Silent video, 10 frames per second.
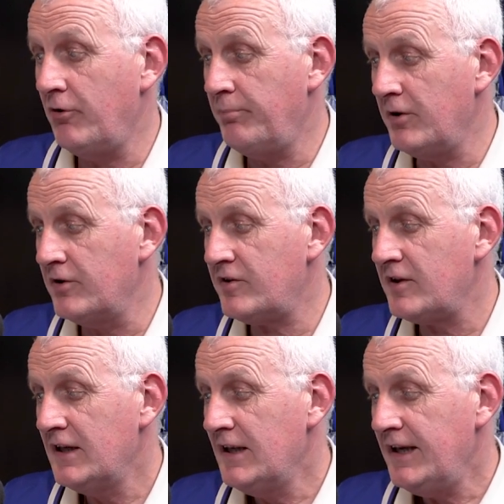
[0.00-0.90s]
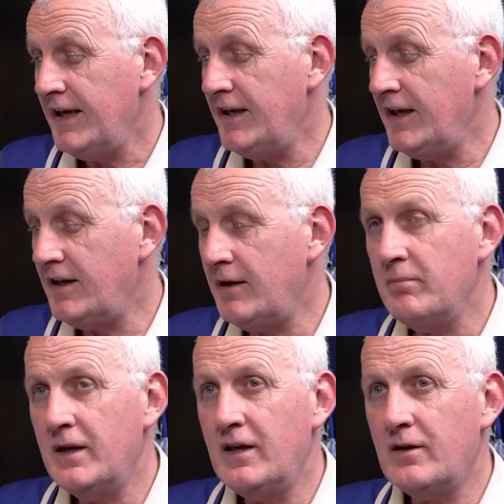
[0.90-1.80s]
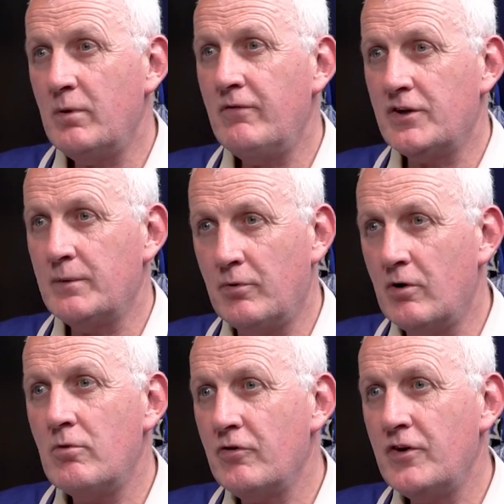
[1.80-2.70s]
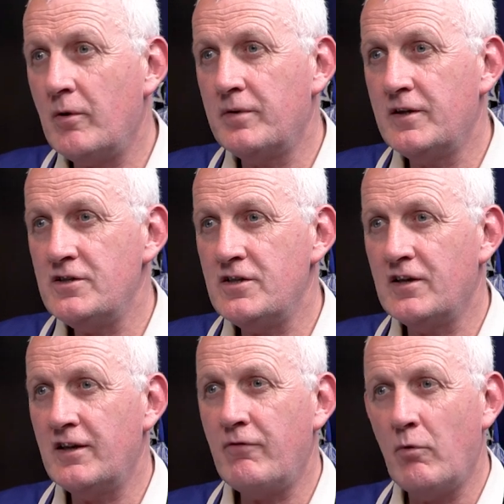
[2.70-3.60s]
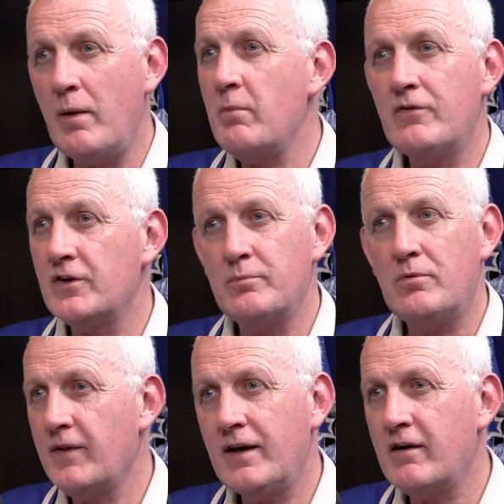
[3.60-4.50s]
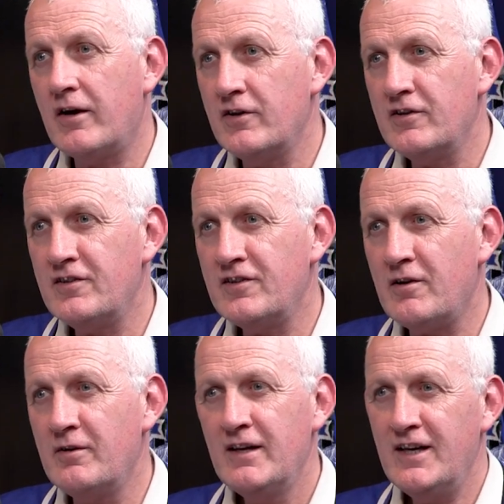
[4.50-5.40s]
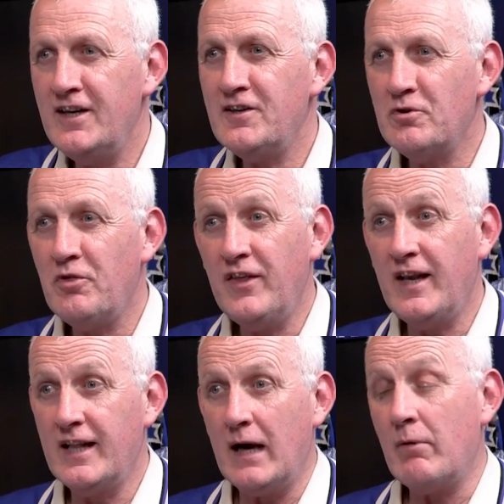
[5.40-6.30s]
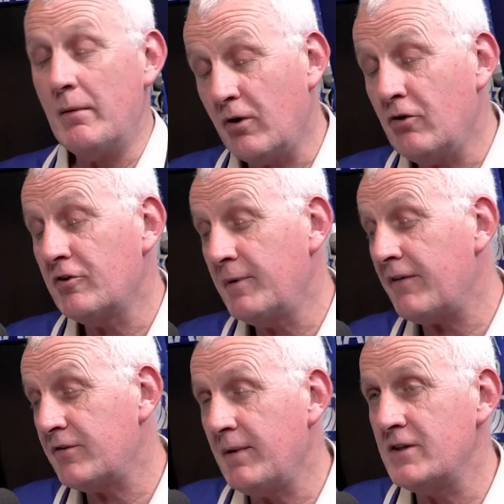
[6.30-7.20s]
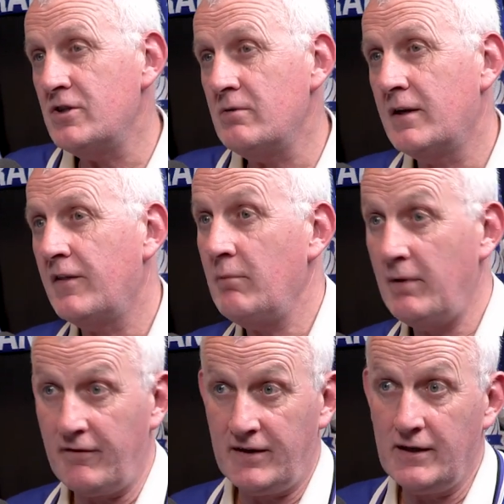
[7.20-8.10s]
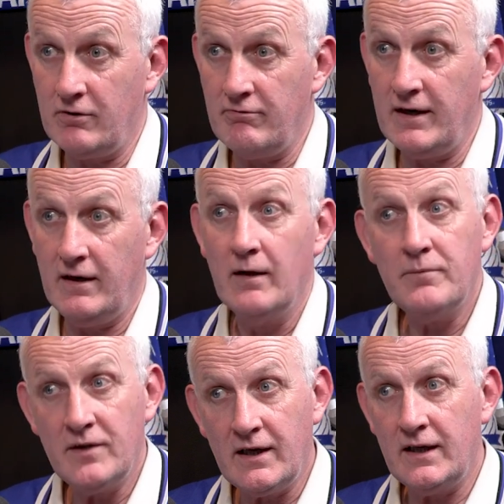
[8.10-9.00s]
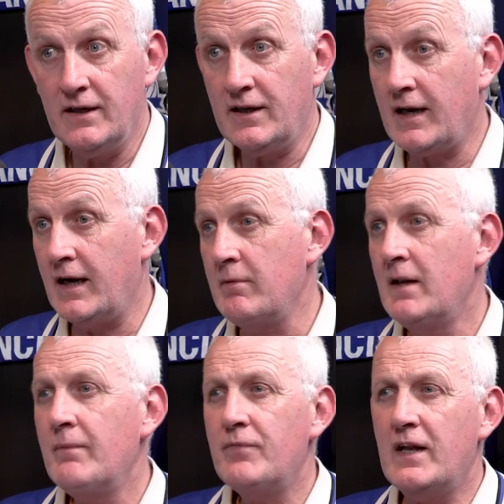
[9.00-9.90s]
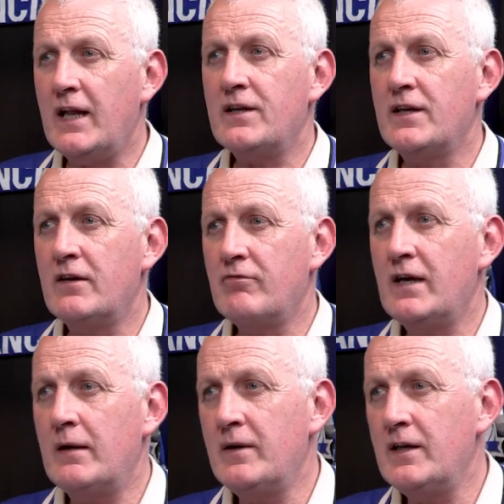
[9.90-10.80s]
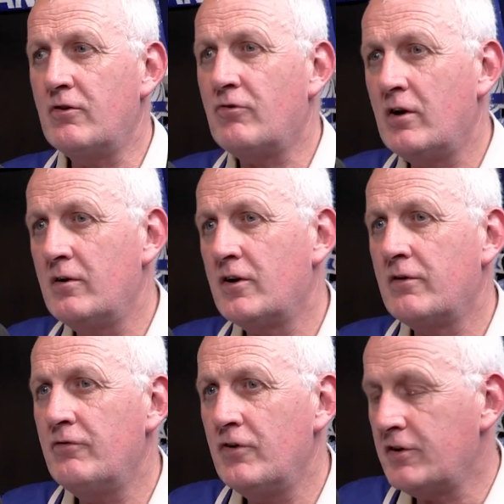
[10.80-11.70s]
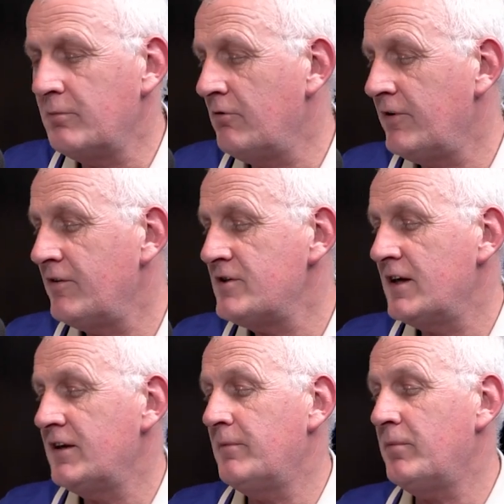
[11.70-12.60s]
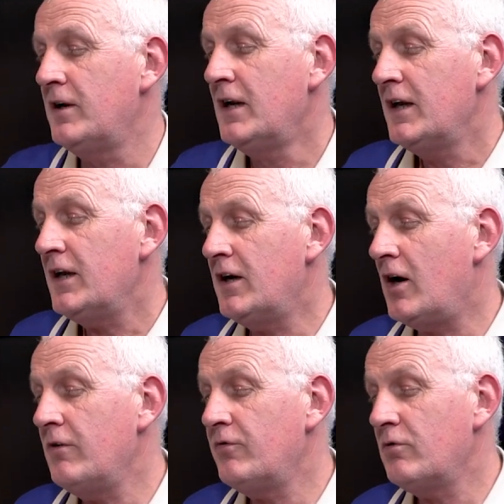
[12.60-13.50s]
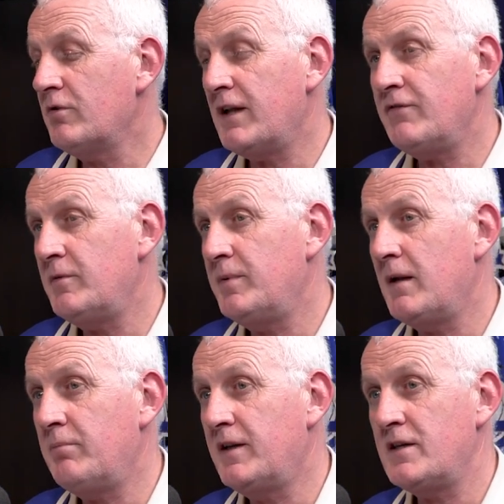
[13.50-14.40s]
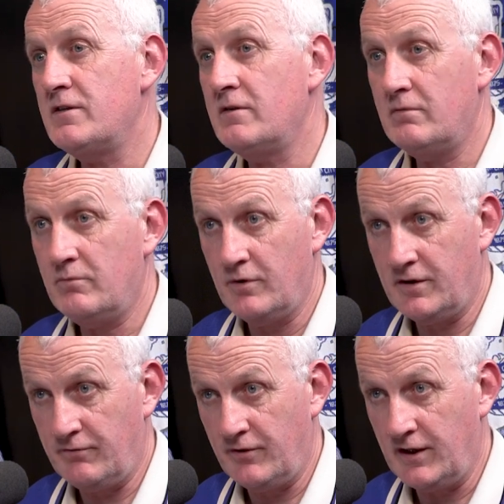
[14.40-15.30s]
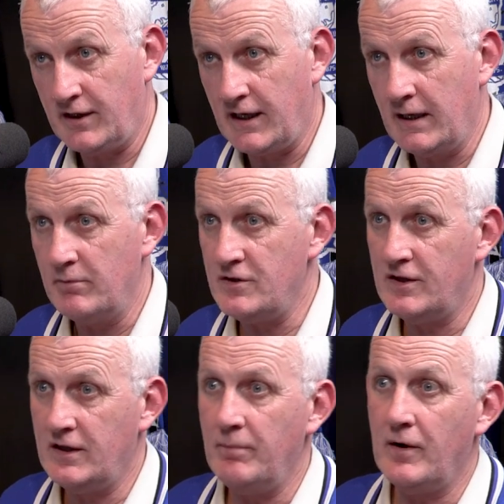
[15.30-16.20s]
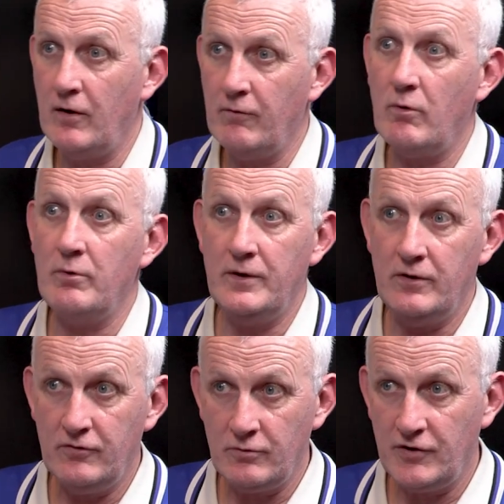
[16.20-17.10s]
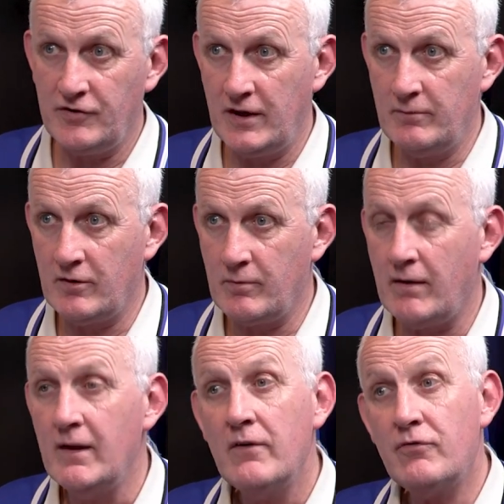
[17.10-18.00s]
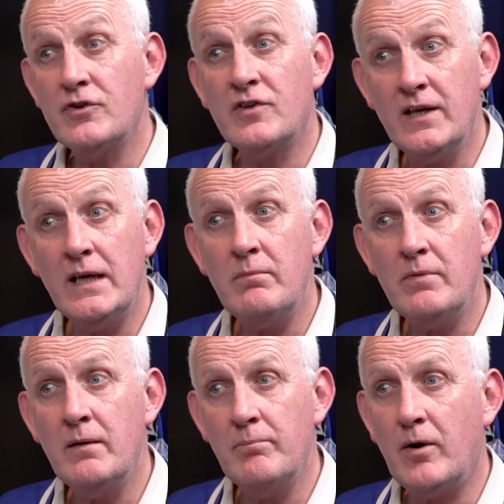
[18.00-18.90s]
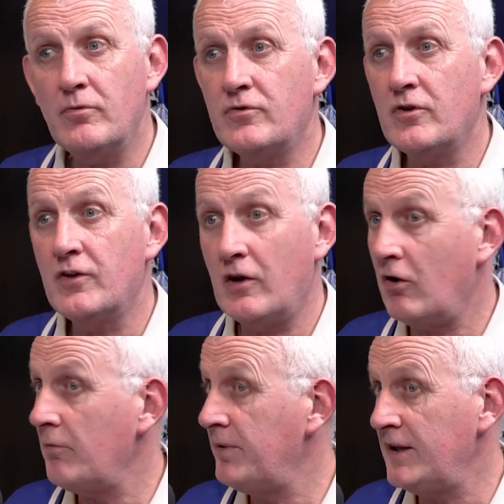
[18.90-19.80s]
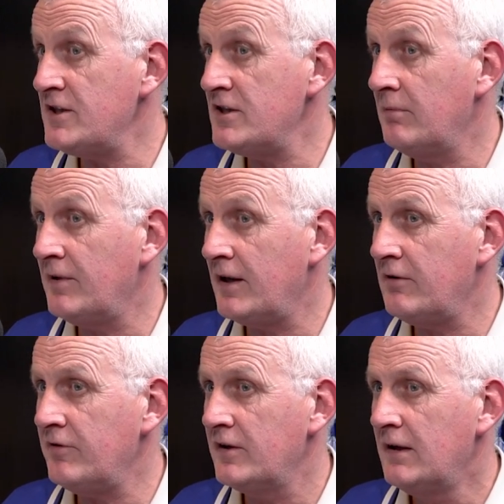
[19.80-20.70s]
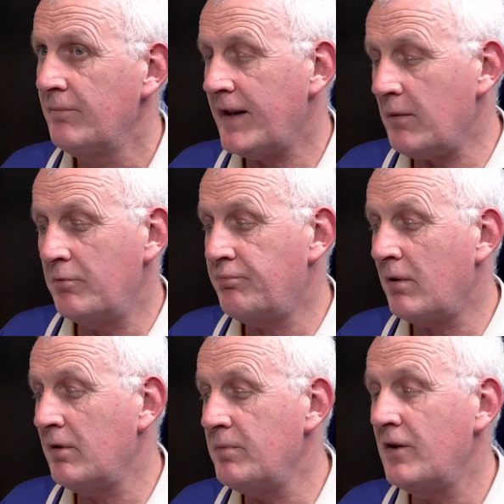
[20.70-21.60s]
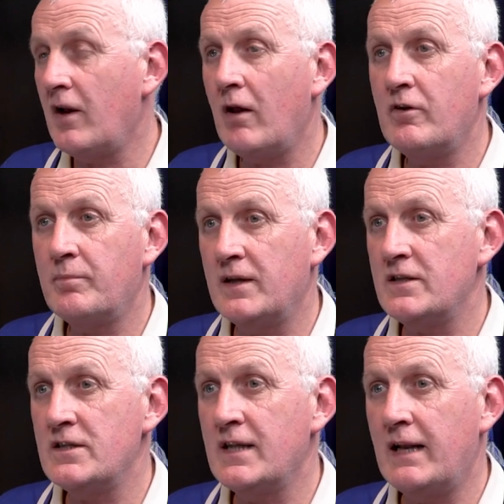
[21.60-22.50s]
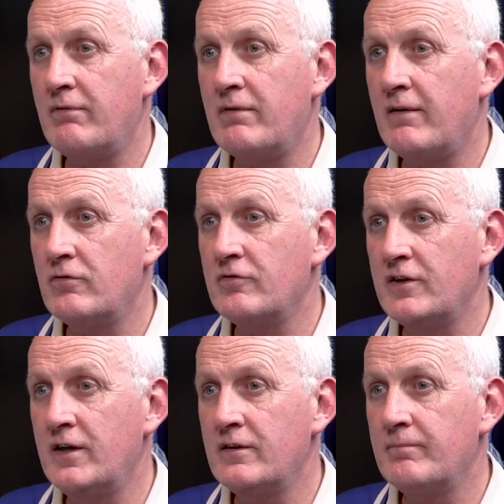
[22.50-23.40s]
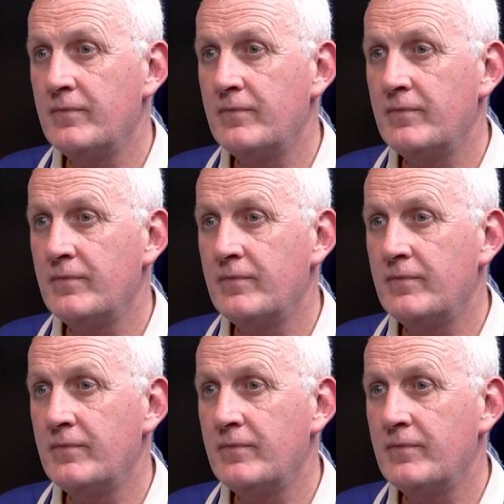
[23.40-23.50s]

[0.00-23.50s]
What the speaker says: But it means that we've got the ball more than the opposition. So therefore, when we've got the ball, they can't hurt us. So it is a good thing in that way. But of course, we have to make sure, and I think we have said that already, particularly in this game, the lesson is really we need to try and convert some more of those chances. But overall, 70% possession was for this game, which is typical of what we've been doing to other teams as well. For a team in Bolton that like possession themselves, that will probably be the lowest possession they'll ever have all season.